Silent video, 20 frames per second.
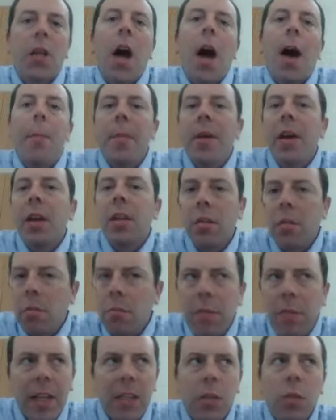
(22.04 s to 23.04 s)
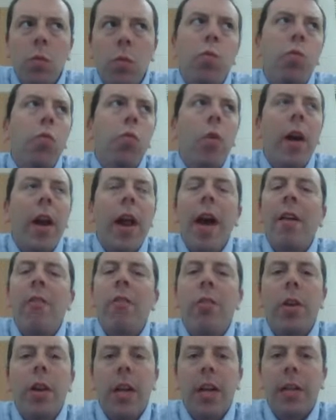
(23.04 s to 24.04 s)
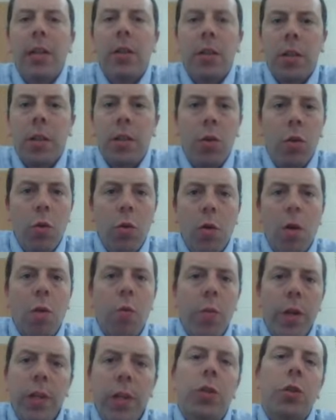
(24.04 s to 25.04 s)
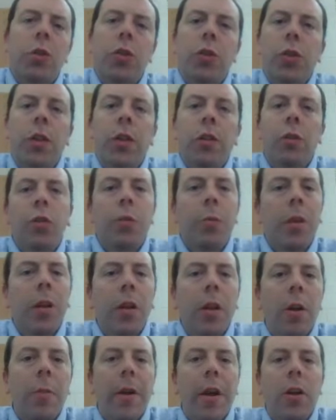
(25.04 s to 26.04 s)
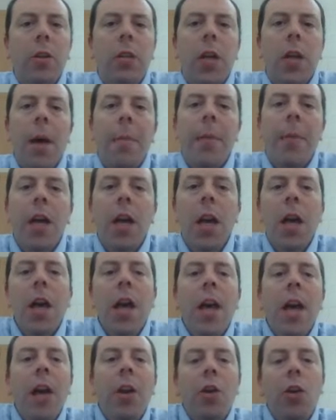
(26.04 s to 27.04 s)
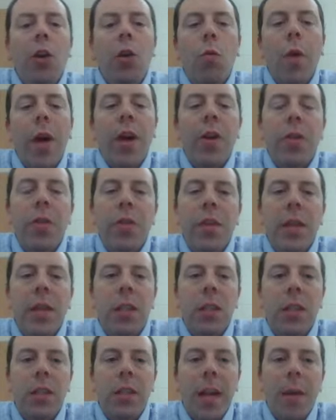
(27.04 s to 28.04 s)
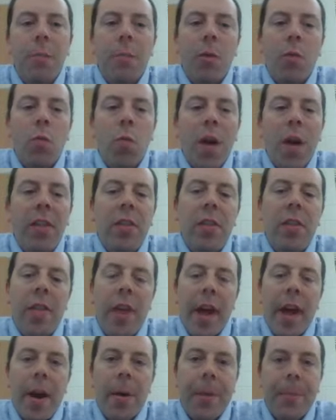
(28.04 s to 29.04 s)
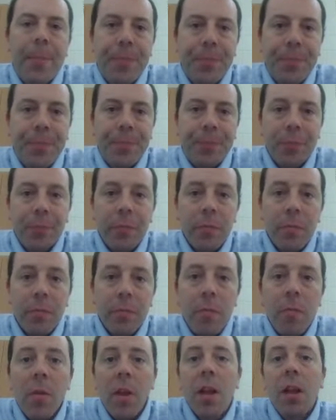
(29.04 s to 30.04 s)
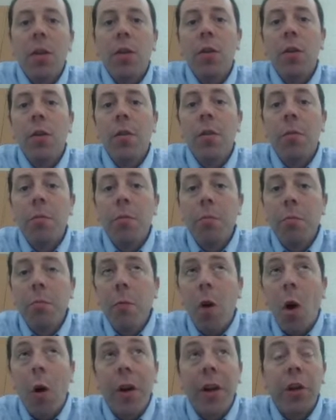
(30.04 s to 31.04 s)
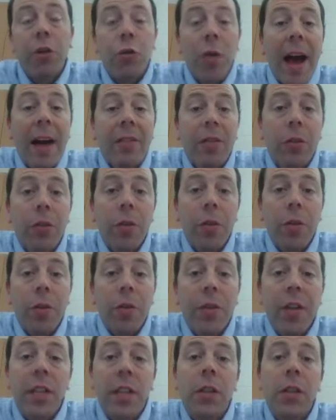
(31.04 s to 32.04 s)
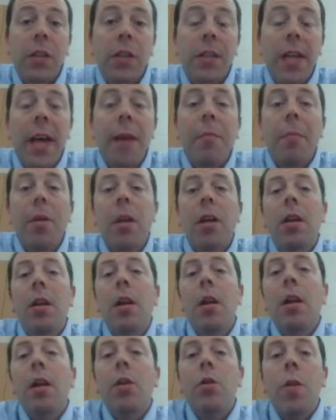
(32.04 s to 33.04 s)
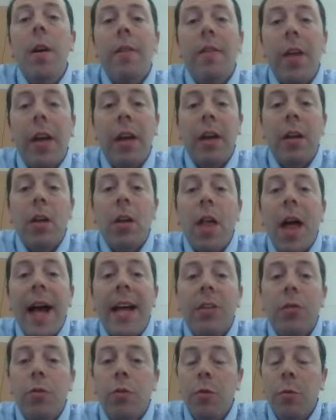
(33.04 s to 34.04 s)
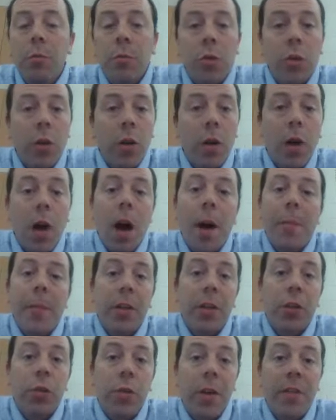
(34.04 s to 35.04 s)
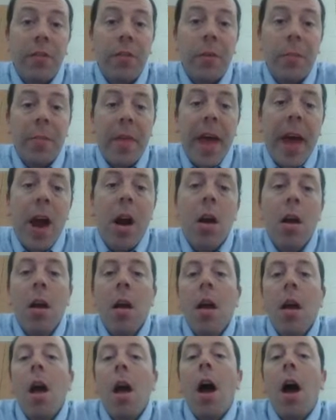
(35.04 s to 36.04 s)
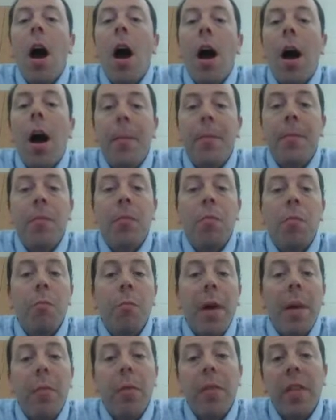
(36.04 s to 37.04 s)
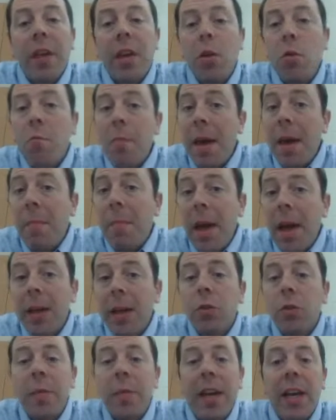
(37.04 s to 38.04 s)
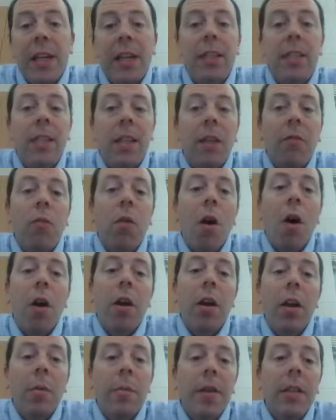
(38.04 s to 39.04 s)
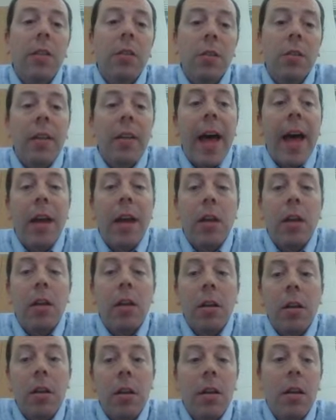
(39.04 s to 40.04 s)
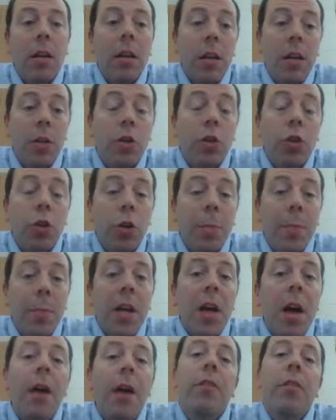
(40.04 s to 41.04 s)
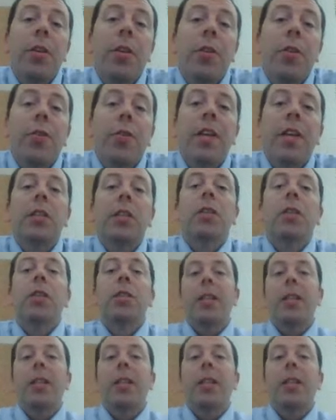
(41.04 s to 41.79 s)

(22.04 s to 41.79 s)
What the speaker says: topic. That's whatever it is that you are researching. You should be clear about your topic. You're going to write your thesis statement right there. You've already drafted your thesis statement. You have that in Classroom, so you can copy it straight from there. Remember that you may be actually making several arguments, and that should be covered in your thesis